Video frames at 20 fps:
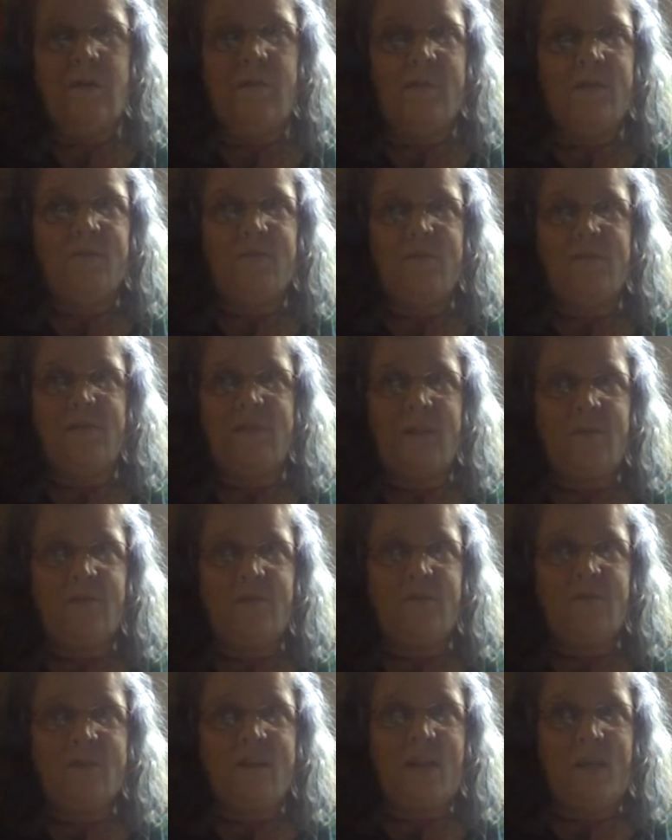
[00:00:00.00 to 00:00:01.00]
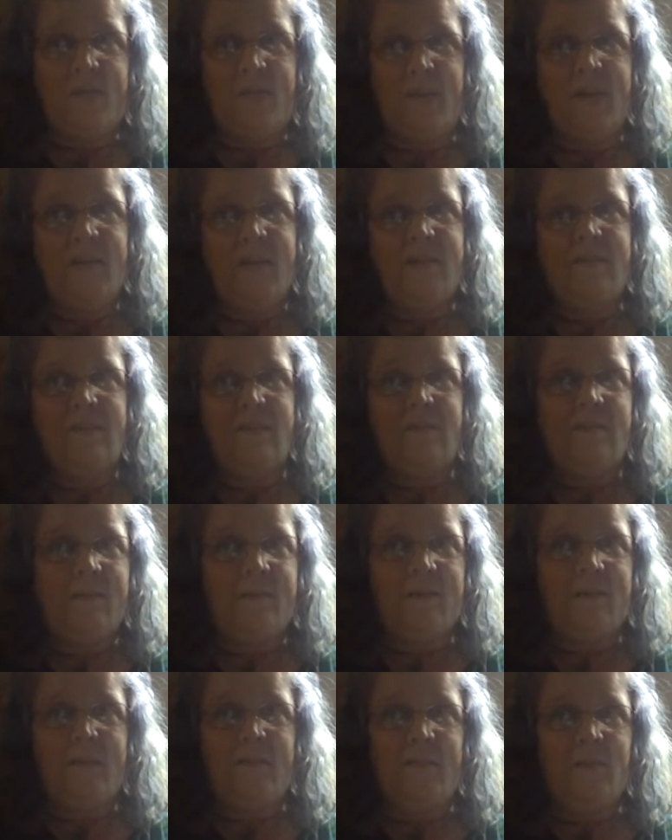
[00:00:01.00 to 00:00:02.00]
There's, there's nothing
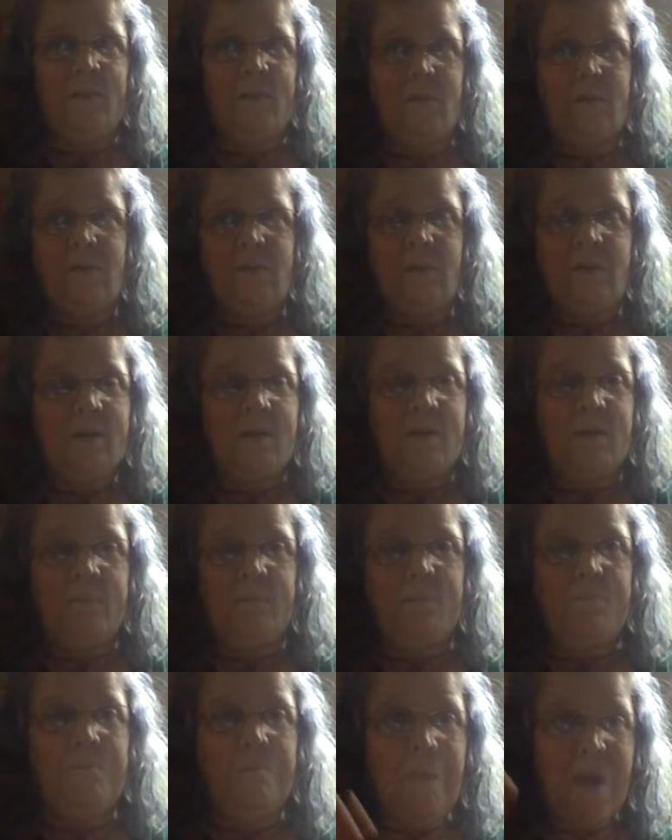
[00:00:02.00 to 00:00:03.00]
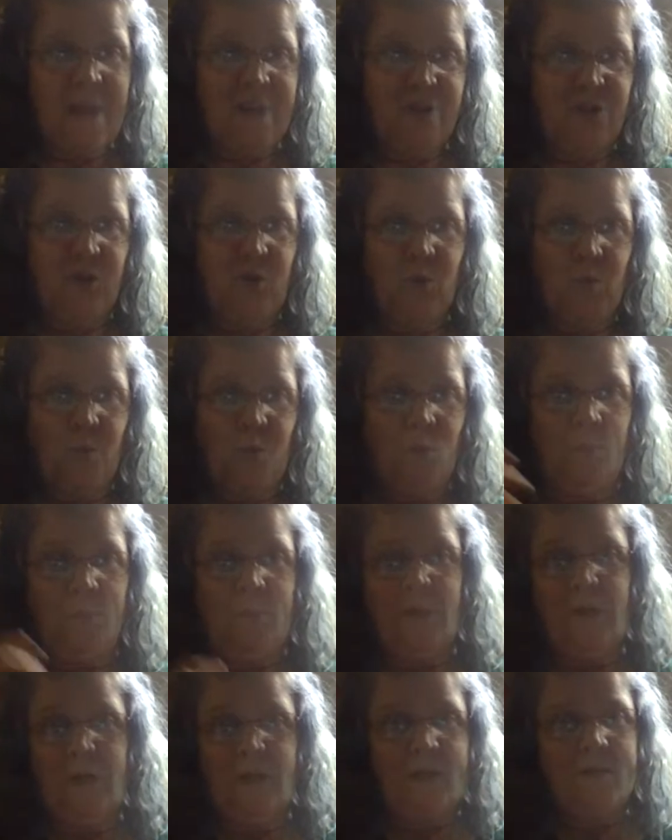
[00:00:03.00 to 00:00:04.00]
in the magical rule
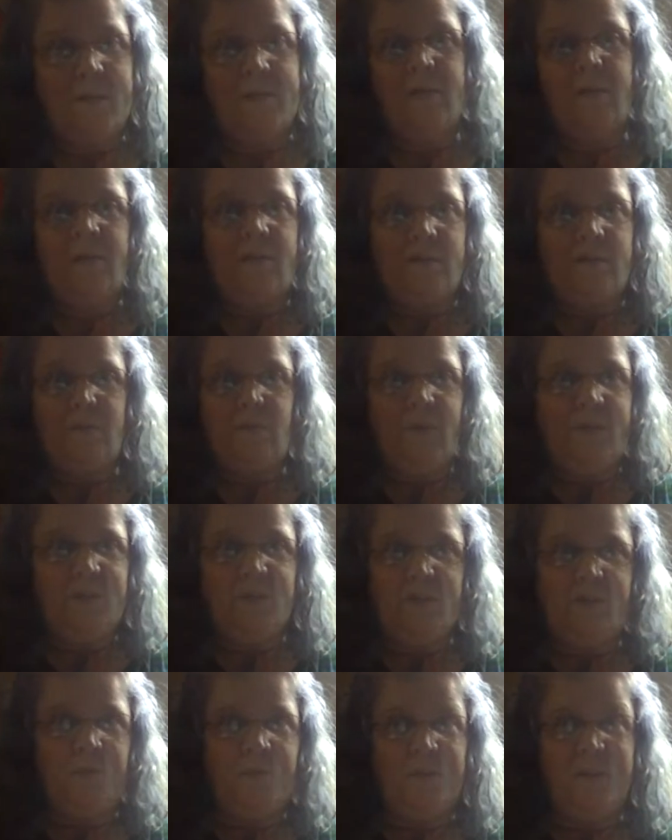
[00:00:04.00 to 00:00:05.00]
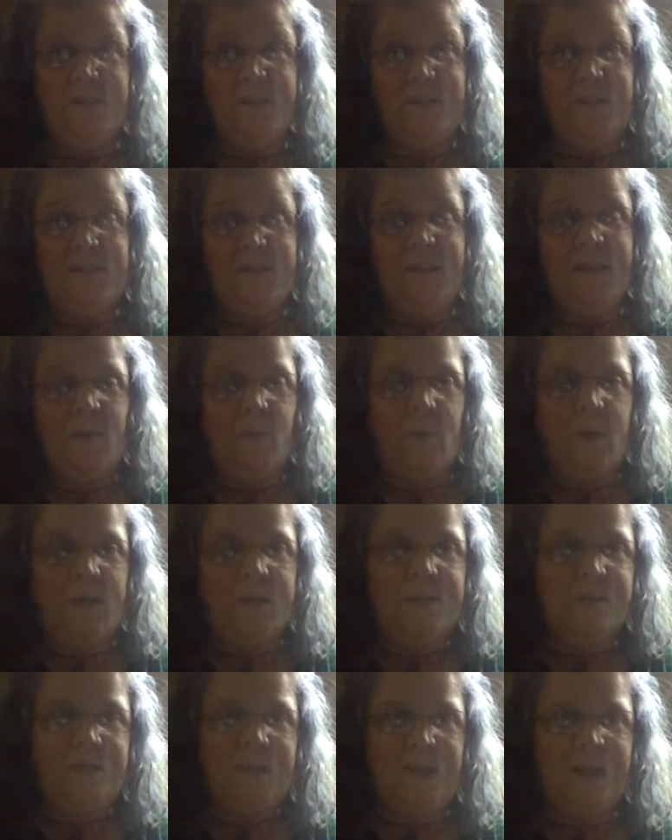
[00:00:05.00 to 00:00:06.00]
book which don't exist anyway,
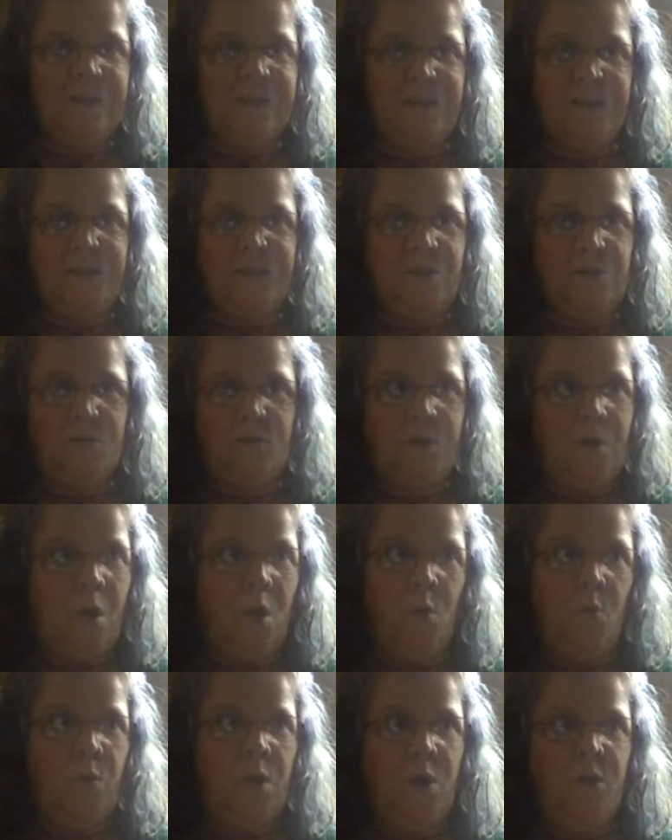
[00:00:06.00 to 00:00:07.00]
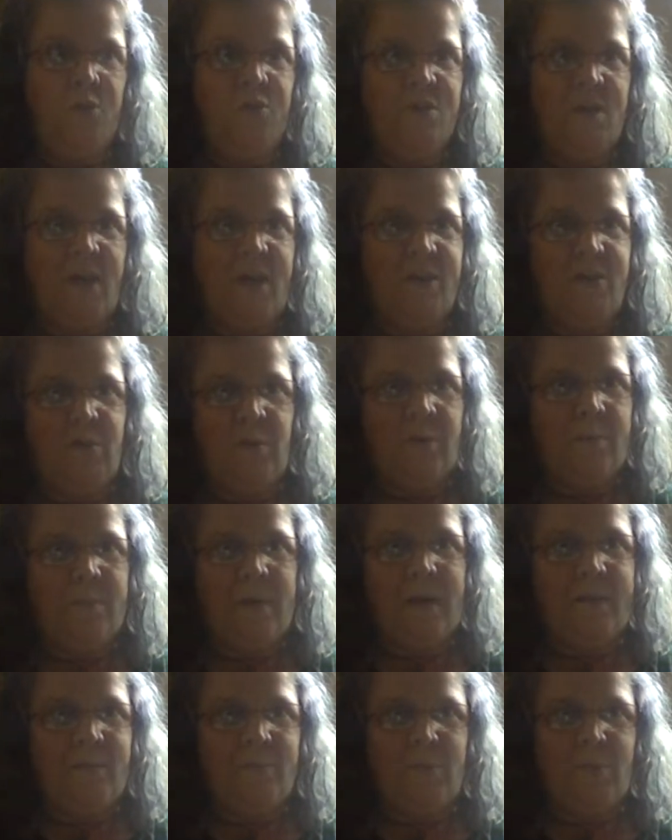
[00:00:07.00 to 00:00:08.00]
saying that you, oh no, you got to do it
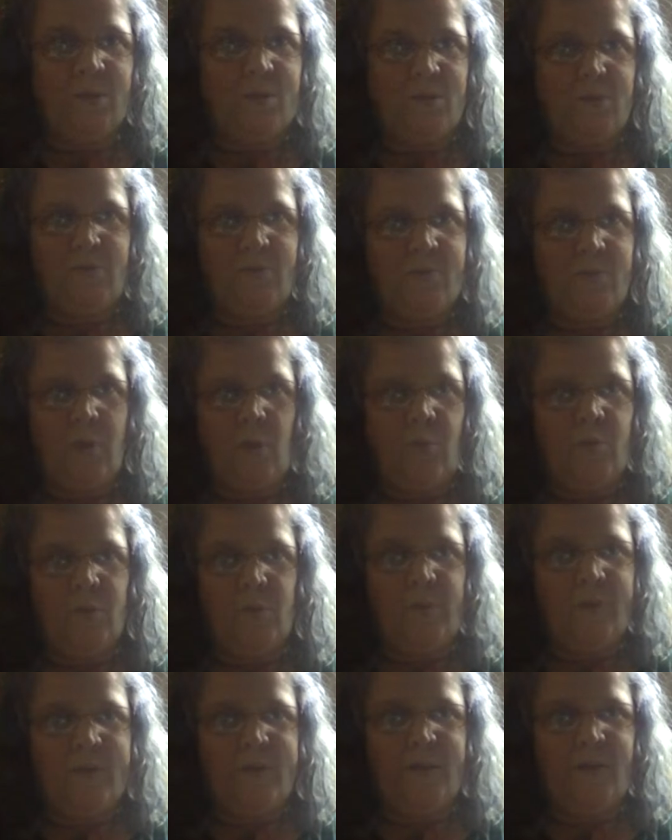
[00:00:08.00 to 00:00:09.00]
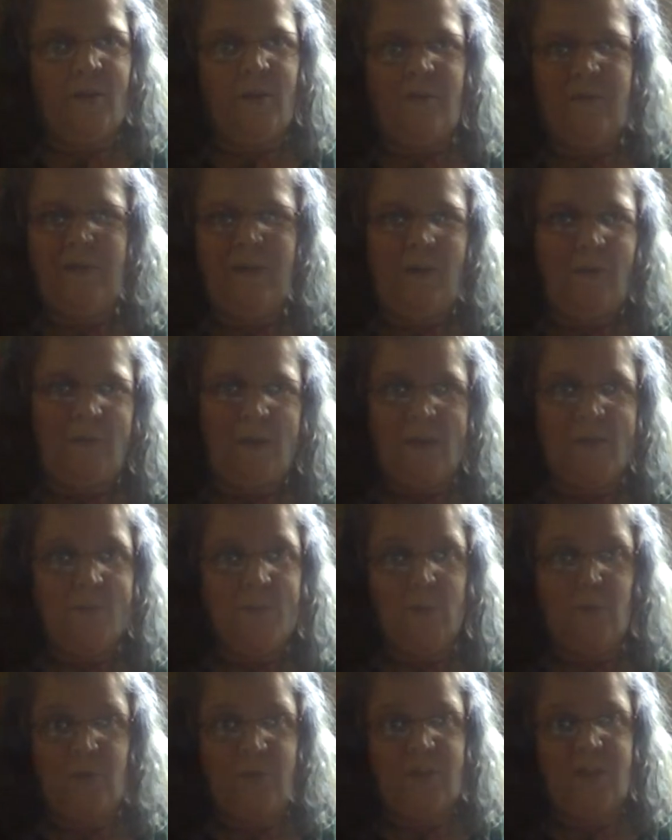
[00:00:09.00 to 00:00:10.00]
by the book or don't do it at all. No, that's
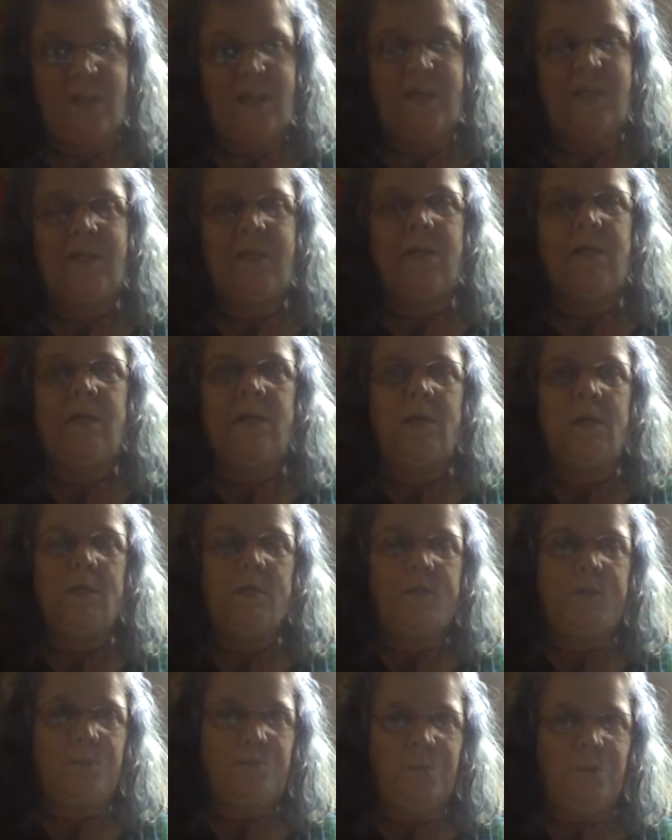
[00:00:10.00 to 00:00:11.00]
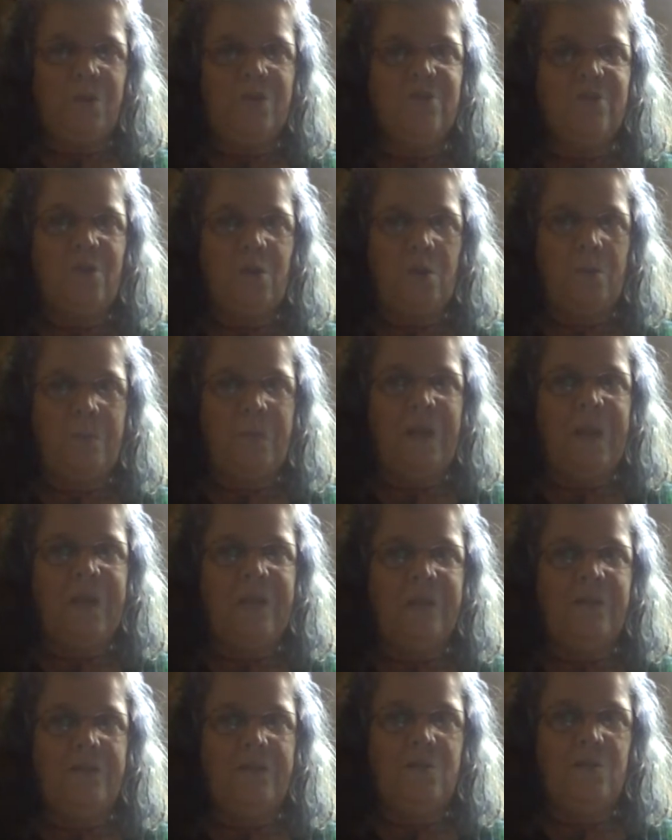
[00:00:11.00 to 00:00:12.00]
bullshit. The books are
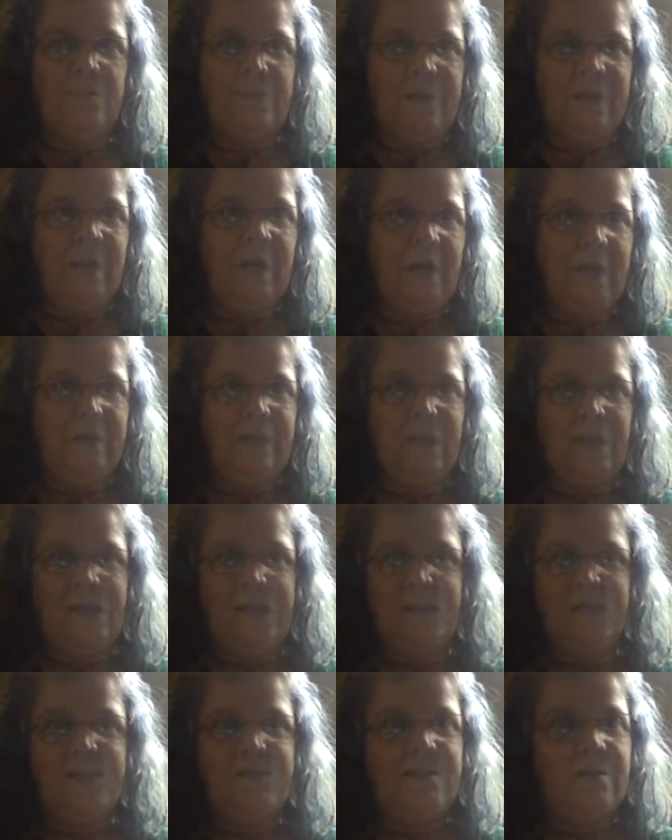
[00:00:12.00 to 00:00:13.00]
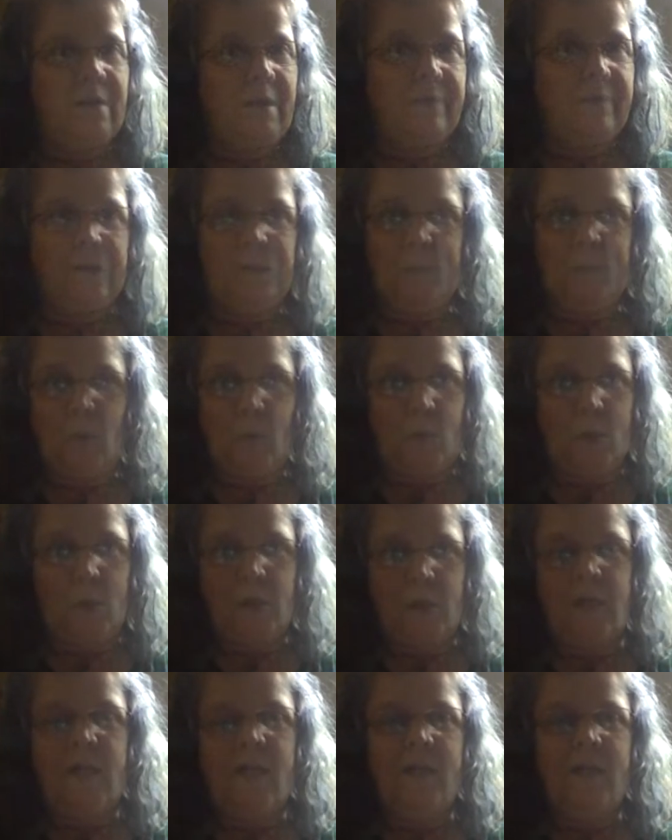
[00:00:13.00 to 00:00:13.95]
made to be guidelines, nothing more.